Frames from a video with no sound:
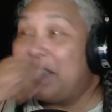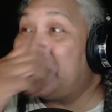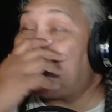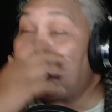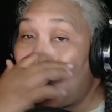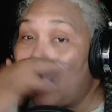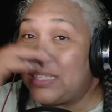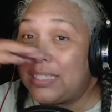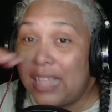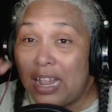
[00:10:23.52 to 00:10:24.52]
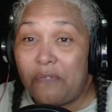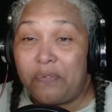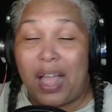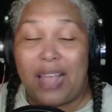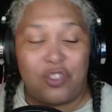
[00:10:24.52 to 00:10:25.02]
The song itself,
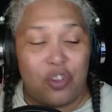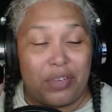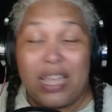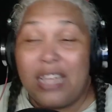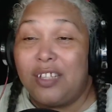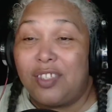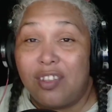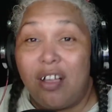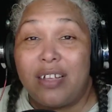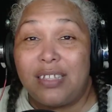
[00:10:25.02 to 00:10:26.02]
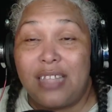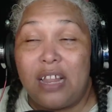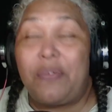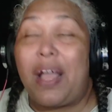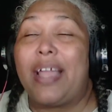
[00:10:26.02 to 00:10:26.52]
the song
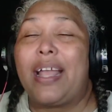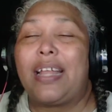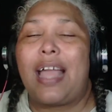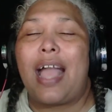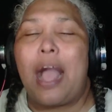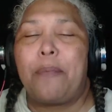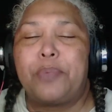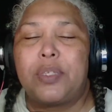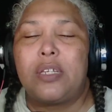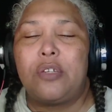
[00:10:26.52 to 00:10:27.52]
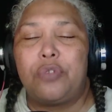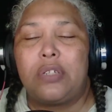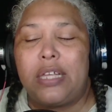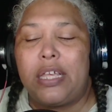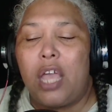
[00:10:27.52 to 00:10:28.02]
itself, I had
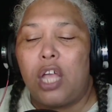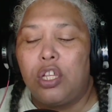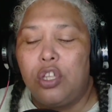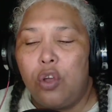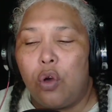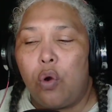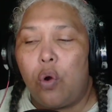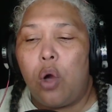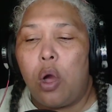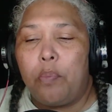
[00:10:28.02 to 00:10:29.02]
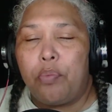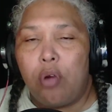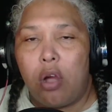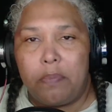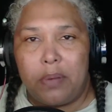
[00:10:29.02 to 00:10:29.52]
absolutely no
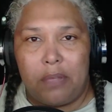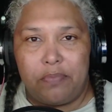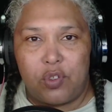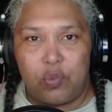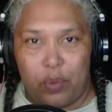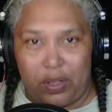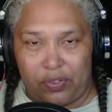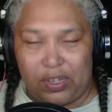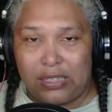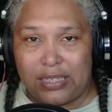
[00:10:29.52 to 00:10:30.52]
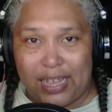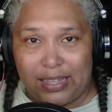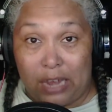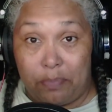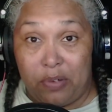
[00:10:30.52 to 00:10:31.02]
problems with. Let's get
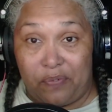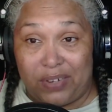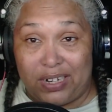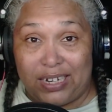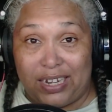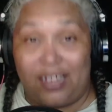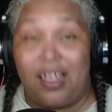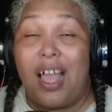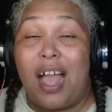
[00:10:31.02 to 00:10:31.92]
that perfectly clear.